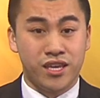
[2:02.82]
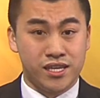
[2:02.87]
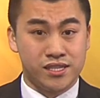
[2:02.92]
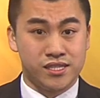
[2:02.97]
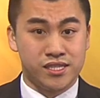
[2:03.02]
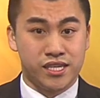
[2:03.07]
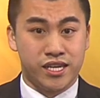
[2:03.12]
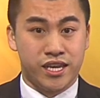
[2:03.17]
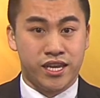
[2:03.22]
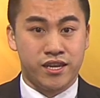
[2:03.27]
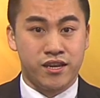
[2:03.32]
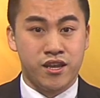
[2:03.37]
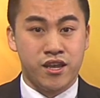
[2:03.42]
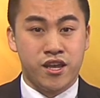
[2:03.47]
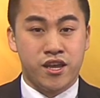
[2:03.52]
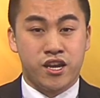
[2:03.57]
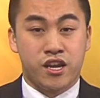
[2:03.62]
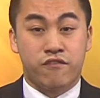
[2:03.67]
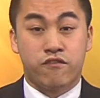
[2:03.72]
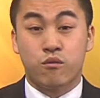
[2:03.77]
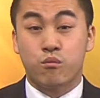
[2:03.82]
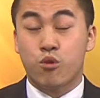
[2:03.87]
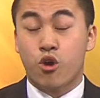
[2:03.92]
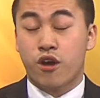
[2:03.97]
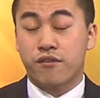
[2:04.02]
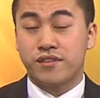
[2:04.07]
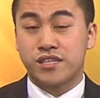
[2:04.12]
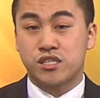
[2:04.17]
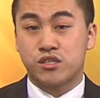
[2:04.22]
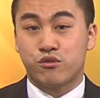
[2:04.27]
incident. Now, for
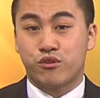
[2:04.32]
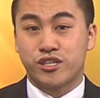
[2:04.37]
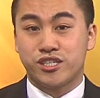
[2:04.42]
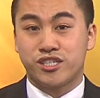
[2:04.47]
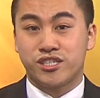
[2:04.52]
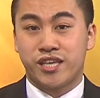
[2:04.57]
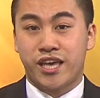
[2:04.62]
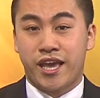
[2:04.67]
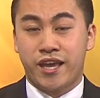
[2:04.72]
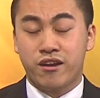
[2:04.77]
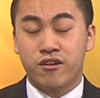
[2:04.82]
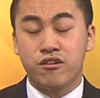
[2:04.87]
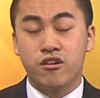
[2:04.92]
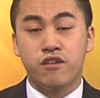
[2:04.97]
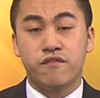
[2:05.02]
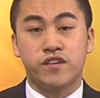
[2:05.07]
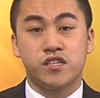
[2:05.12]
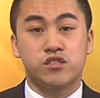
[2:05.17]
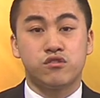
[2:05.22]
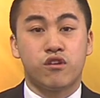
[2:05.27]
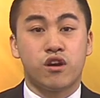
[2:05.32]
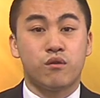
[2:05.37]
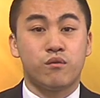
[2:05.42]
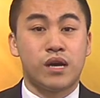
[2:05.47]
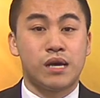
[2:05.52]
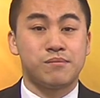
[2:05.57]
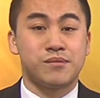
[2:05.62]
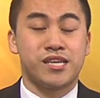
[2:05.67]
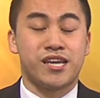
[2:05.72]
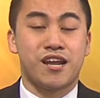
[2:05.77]
more on the story, just head on over to our
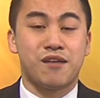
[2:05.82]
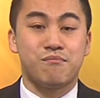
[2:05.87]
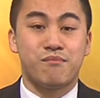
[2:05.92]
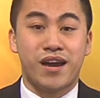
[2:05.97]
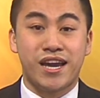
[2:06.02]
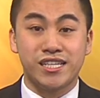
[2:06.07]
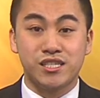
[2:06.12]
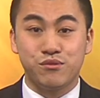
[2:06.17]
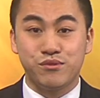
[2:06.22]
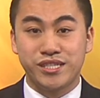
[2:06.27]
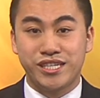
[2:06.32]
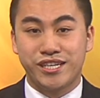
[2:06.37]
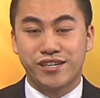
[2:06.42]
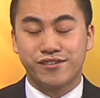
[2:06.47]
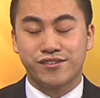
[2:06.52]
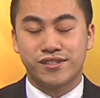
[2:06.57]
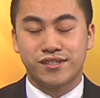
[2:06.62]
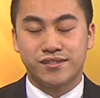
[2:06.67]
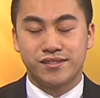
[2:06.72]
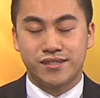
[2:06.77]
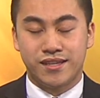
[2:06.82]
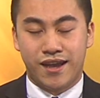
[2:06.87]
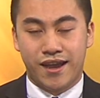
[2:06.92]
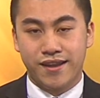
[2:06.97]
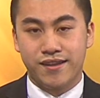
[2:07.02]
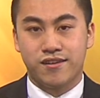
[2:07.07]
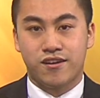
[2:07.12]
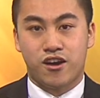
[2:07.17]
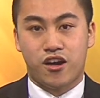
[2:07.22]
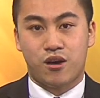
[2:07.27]
website at
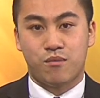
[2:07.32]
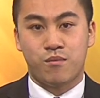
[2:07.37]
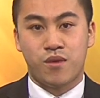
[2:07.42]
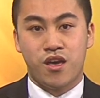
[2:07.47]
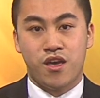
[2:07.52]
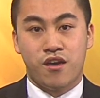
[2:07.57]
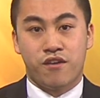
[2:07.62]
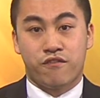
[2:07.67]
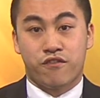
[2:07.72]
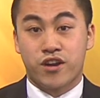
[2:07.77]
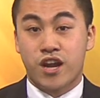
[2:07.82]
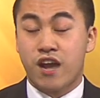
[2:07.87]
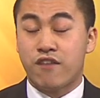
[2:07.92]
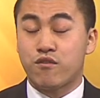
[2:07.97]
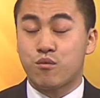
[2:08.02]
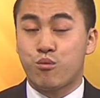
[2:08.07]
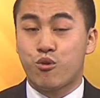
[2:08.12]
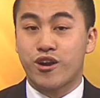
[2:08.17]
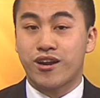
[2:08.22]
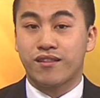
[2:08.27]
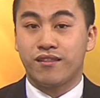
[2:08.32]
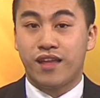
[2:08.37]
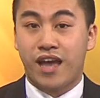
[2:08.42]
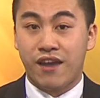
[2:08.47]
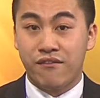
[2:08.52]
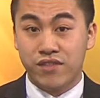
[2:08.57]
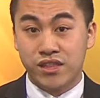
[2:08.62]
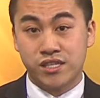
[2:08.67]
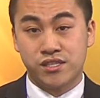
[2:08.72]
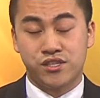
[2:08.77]
mytwintiers.com. For now, reporting
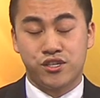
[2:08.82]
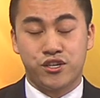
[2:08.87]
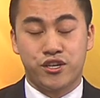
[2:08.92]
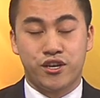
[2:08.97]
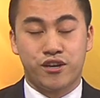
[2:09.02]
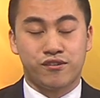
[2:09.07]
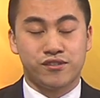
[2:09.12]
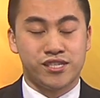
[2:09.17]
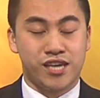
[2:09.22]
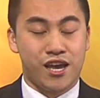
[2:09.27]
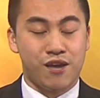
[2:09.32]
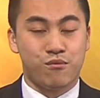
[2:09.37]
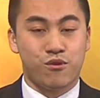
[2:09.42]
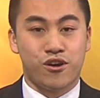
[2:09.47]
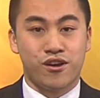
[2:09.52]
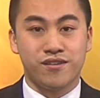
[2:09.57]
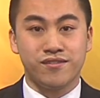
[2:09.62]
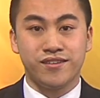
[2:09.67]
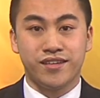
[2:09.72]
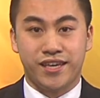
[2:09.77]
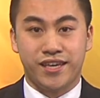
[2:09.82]
live in the studio, Taiwan